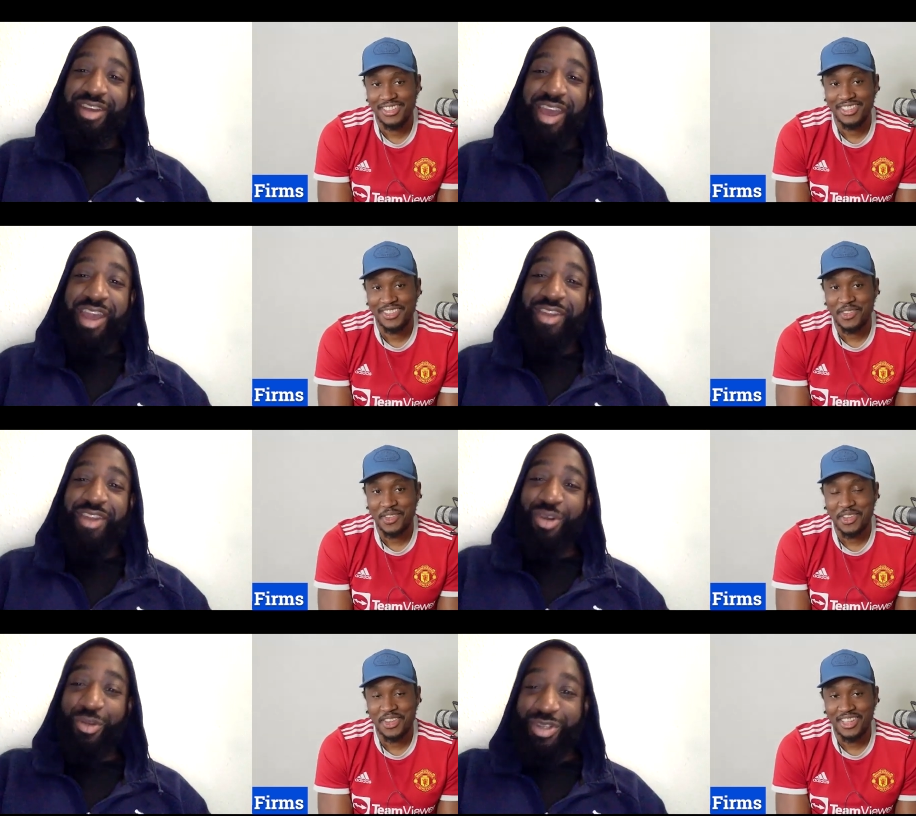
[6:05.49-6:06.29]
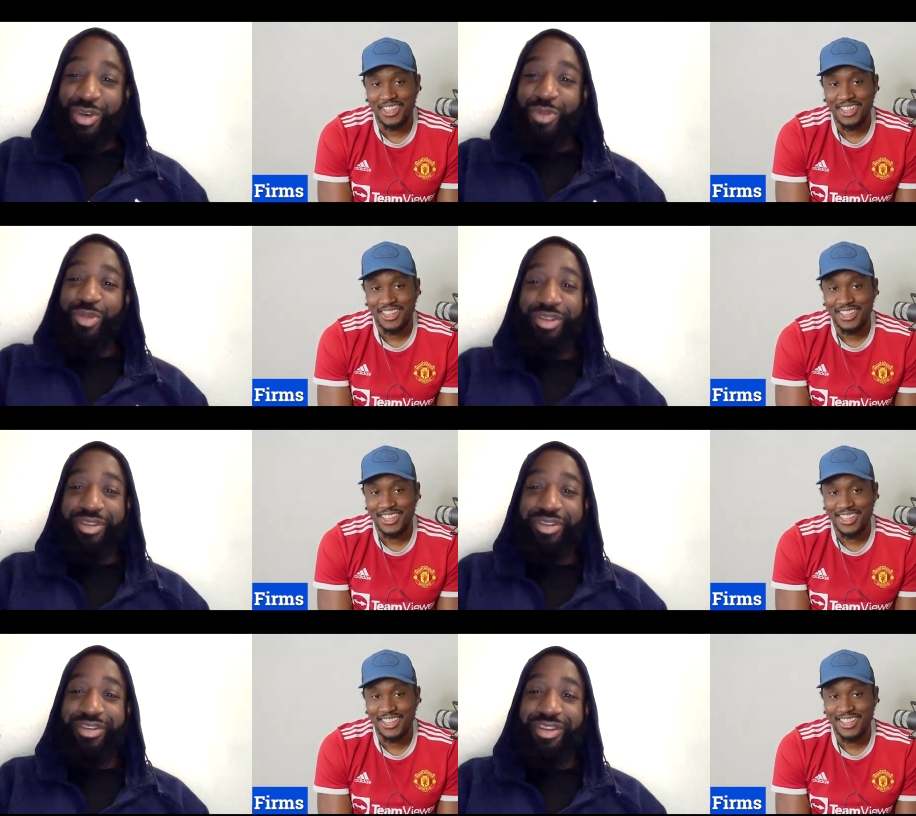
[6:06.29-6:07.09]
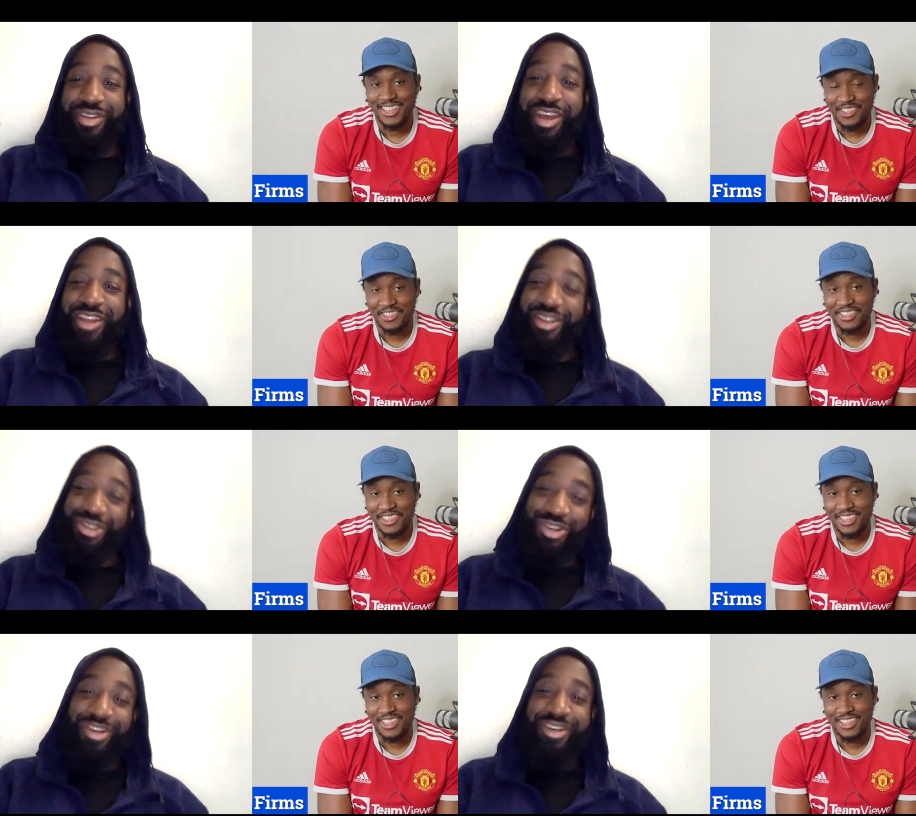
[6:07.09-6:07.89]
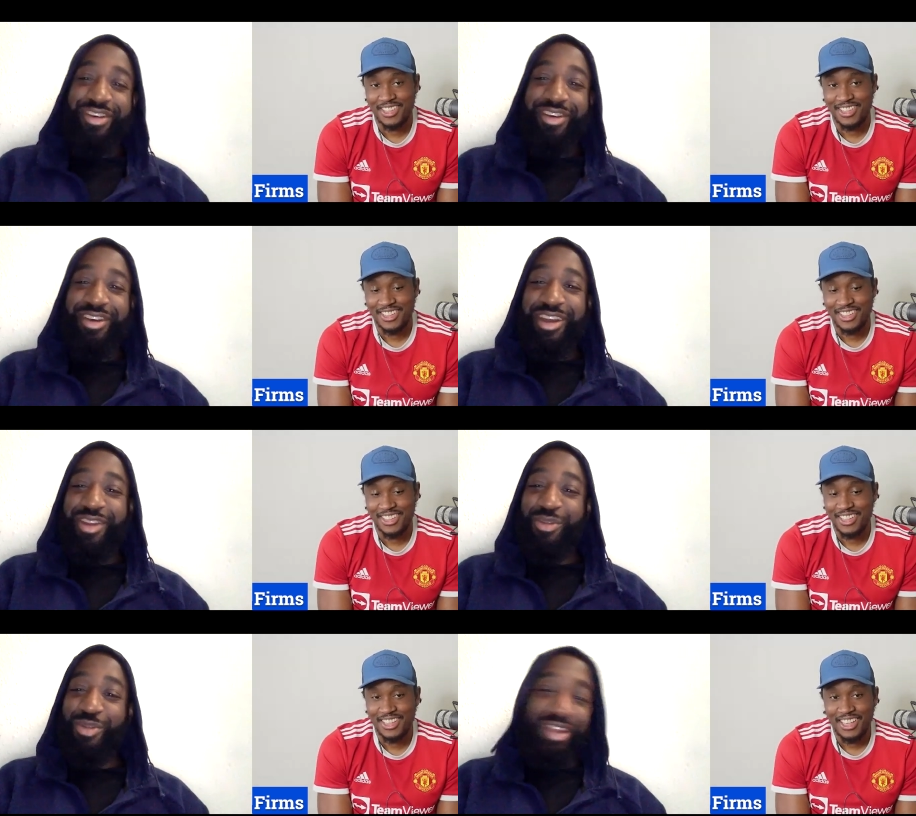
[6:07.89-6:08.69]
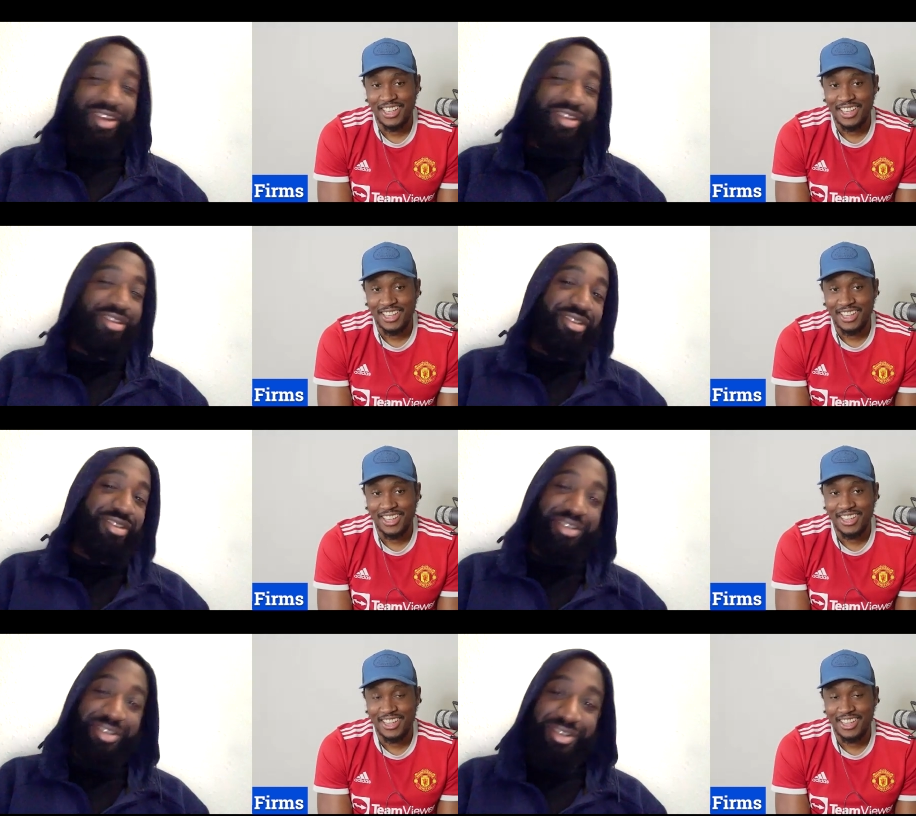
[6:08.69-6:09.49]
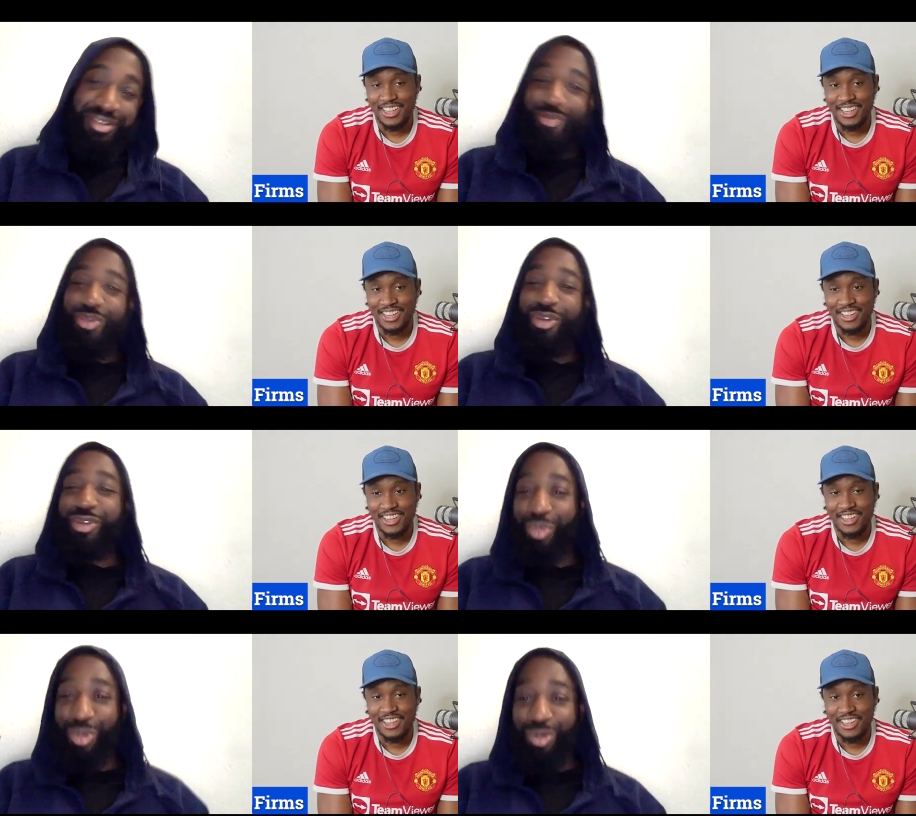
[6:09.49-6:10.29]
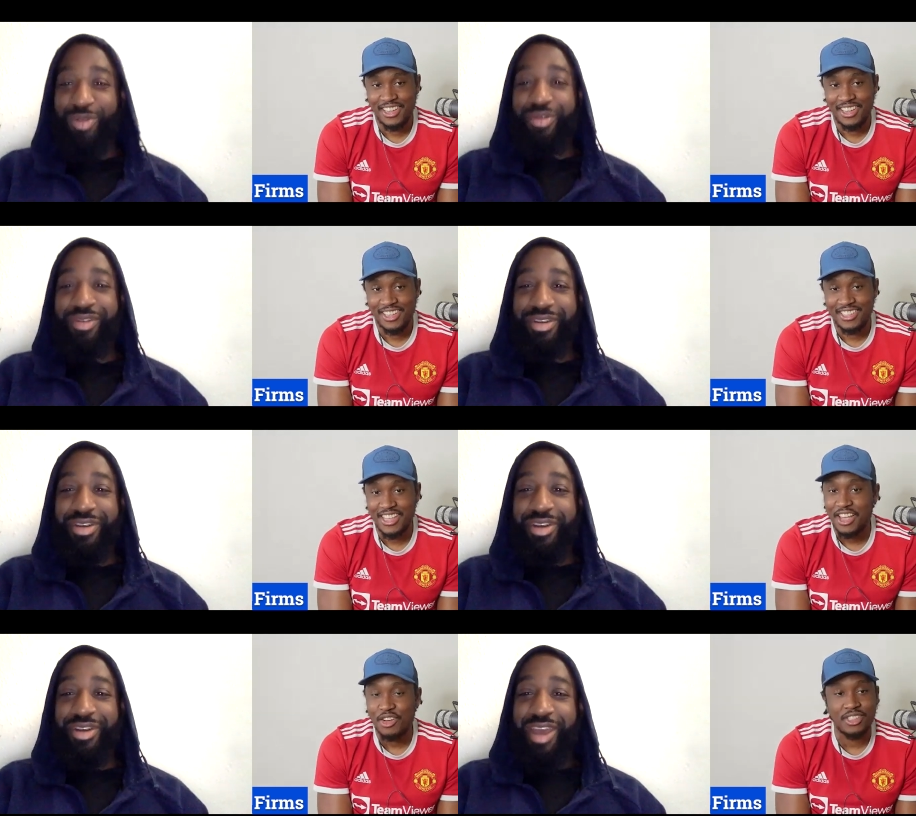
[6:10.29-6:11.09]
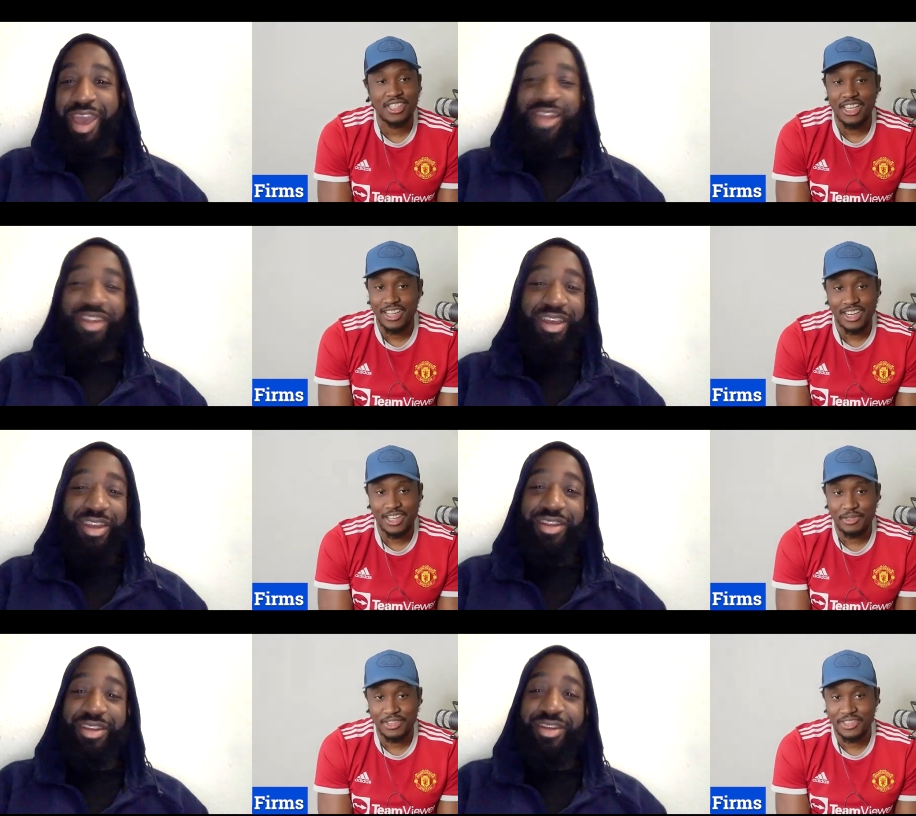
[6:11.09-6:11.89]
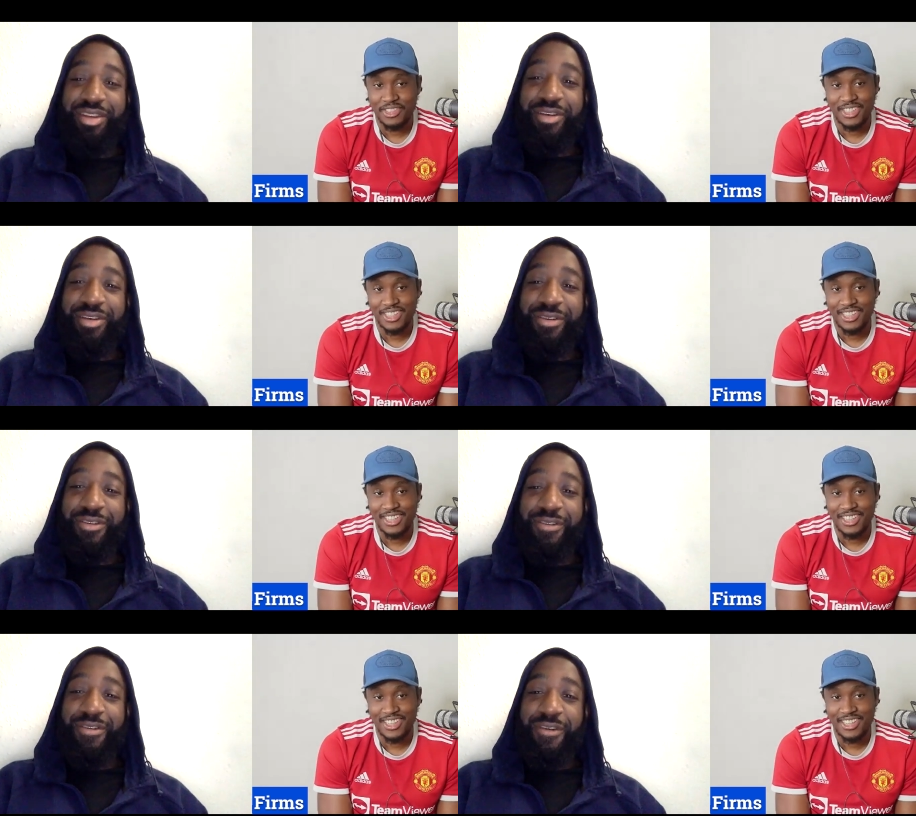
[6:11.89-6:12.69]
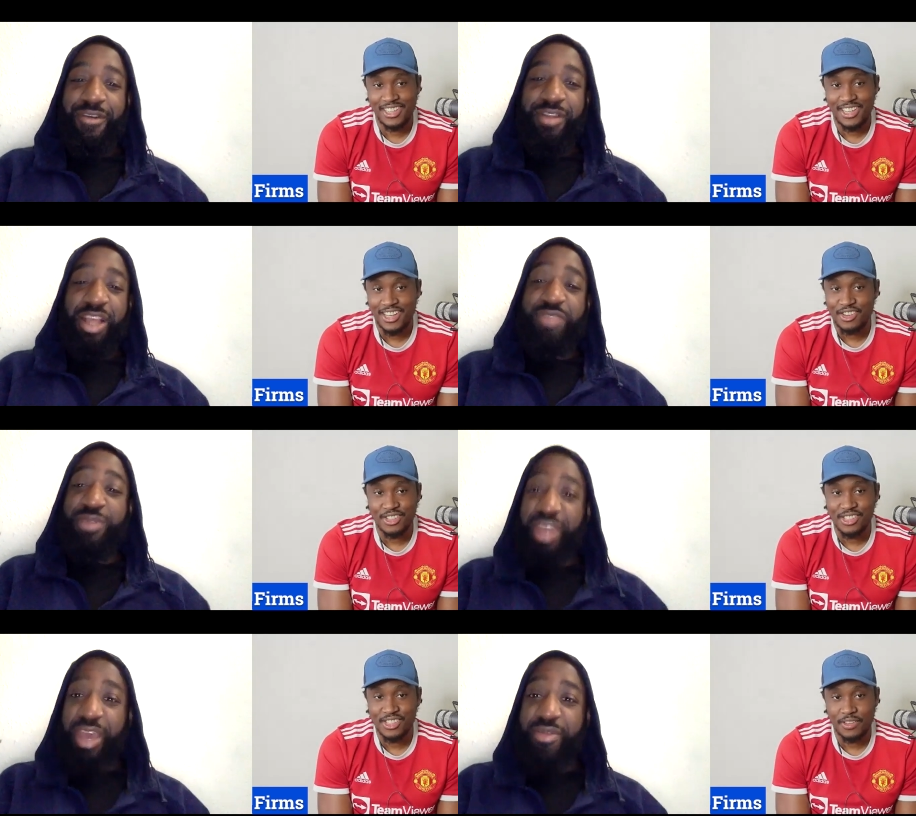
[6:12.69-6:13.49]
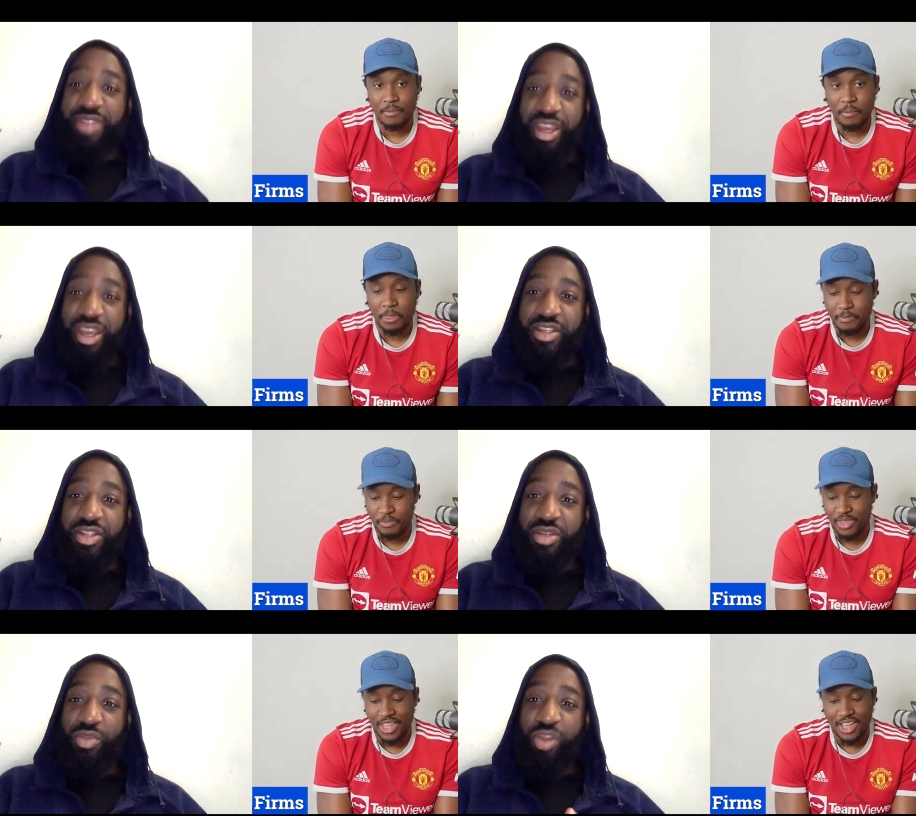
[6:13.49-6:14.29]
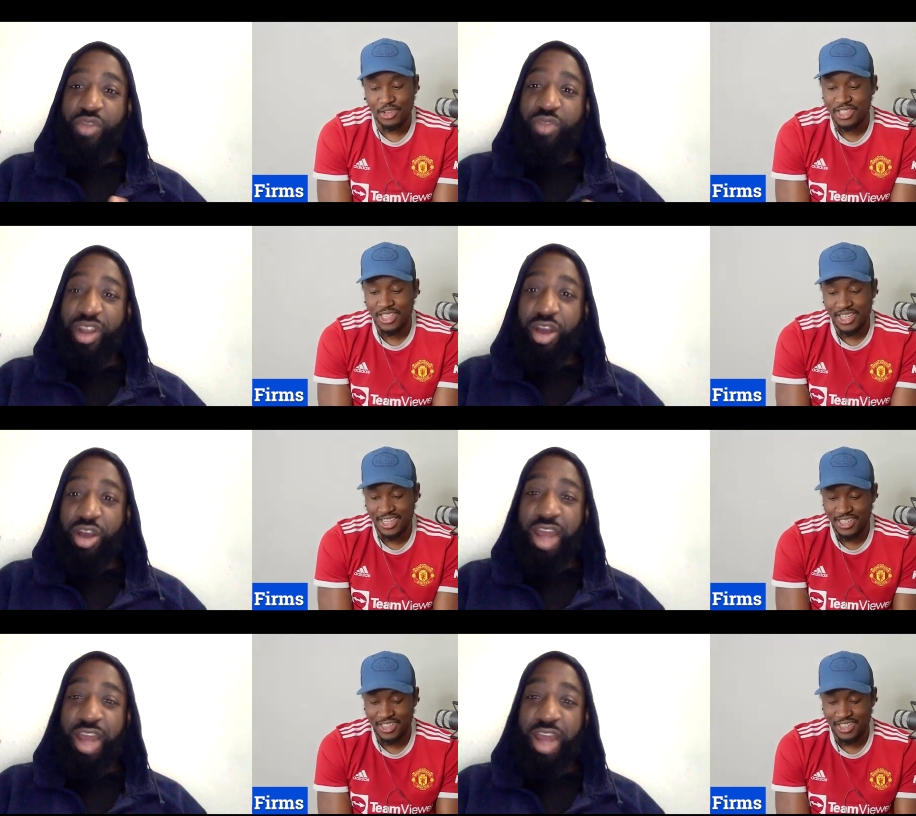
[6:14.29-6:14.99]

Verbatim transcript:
Speaker 1: and the goal was open, and he shot, and then Willian blocked the ball.
Speaker 2: See, I don't see it then, like that, bro.
Speaker 1: That's when the game changed. When I the red card